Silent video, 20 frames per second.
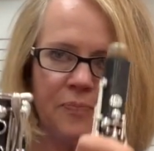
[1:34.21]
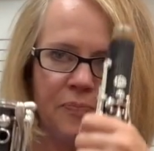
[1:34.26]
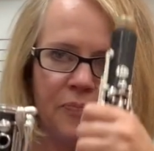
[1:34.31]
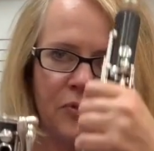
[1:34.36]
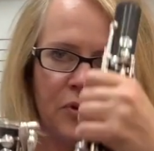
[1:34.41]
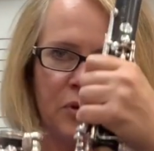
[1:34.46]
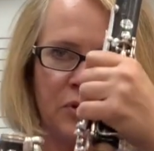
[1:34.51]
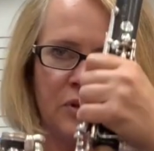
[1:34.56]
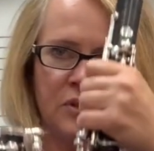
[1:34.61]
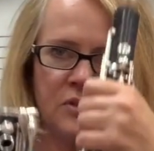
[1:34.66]

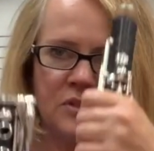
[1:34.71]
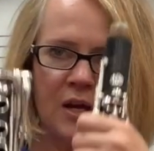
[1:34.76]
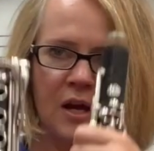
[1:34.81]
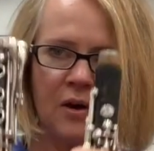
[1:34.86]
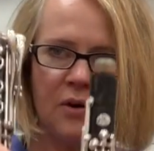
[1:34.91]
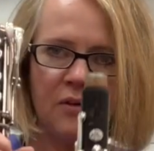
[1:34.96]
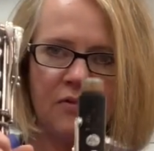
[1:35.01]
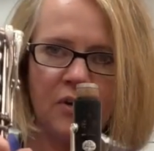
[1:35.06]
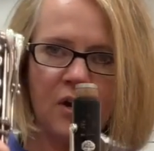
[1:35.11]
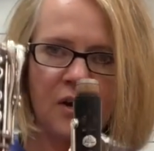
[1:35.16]
Notice how
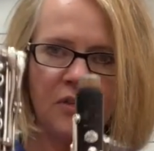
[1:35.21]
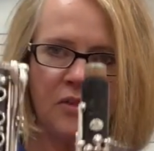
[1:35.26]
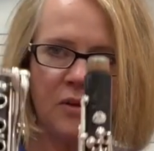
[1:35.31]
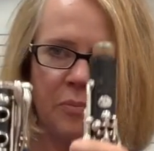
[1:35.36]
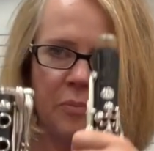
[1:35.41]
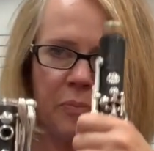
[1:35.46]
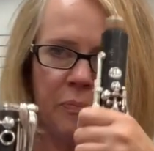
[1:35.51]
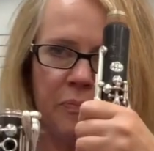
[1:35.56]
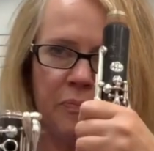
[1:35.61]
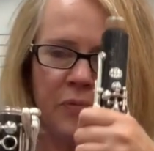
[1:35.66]
I've got
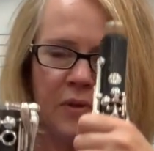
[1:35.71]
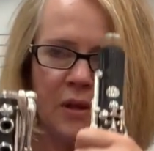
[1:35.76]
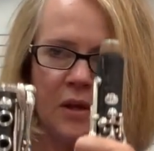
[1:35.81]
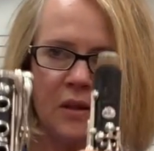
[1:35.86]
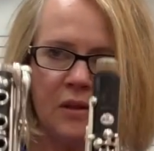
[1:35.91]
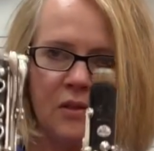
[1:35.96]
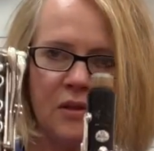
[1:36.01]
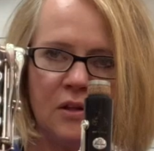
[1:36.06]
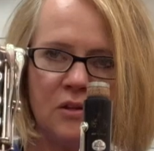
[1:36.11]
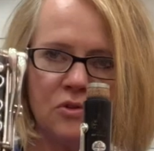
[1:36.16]
them
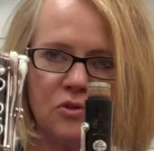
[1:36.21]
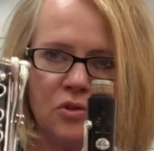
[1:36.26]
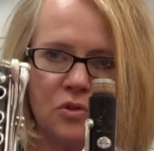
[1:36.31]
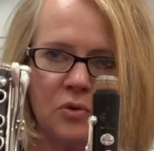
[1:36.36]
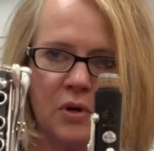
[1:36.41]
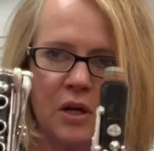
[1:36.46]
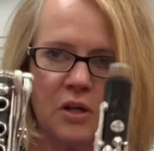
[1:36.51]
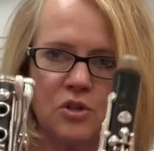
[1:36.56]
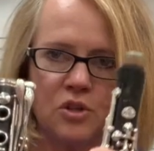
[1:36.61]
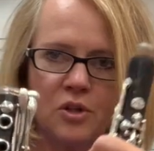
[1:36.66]
this
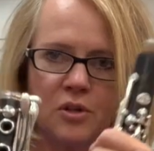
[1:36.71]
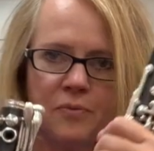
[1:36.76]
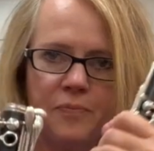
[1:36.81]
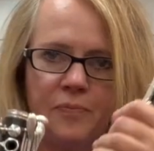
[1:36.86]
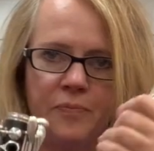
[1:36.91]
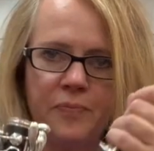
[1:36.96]
direction.